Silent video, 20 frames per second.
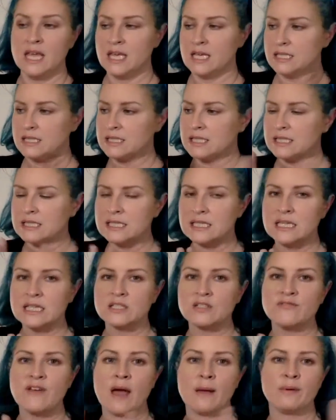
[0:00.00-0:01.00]
60
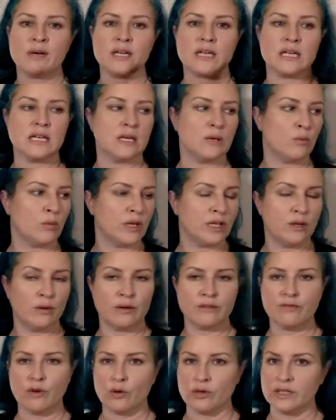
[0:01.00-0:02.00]
inch fabric, when you
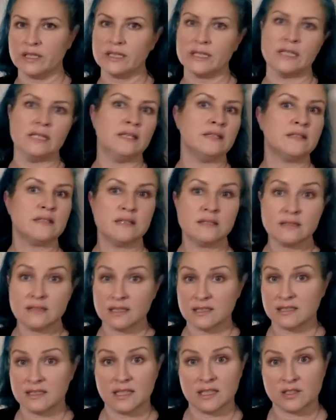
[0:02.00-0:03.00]
unfold it, is
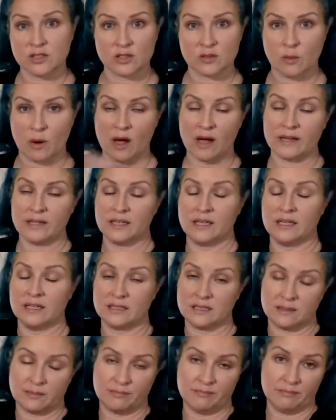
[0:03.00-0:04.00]
60 inches wide.
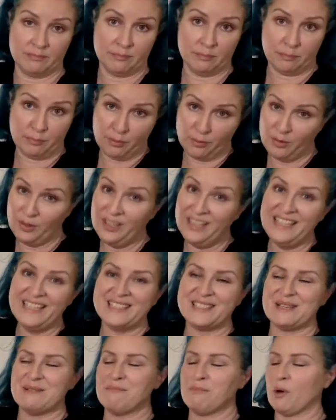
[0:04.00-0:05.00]
It's pretty
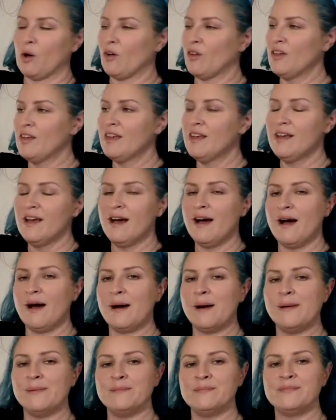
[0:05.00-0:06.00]
simple.
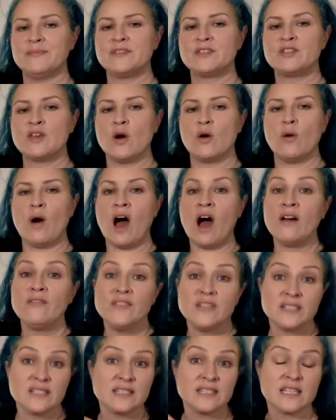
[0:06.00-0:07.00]
So
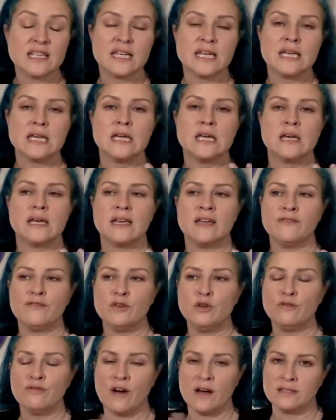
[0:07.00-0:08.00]
obviously, if
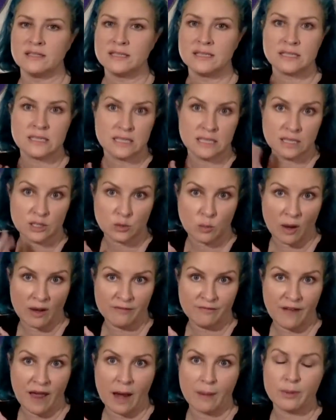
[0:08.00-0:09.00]
you find 60 inch wide
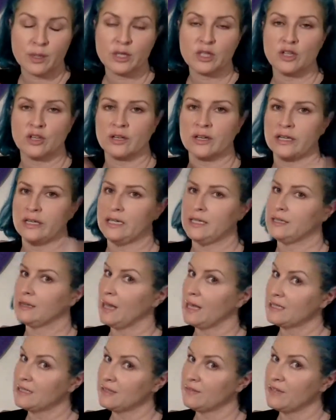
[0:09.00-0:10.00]
fabric, you're going to need
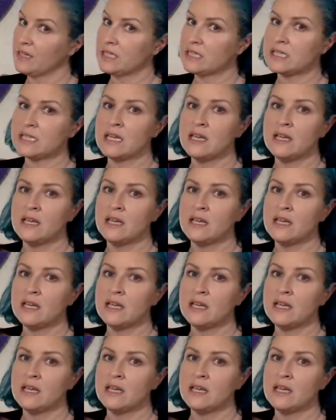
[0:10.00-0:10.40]
less of it.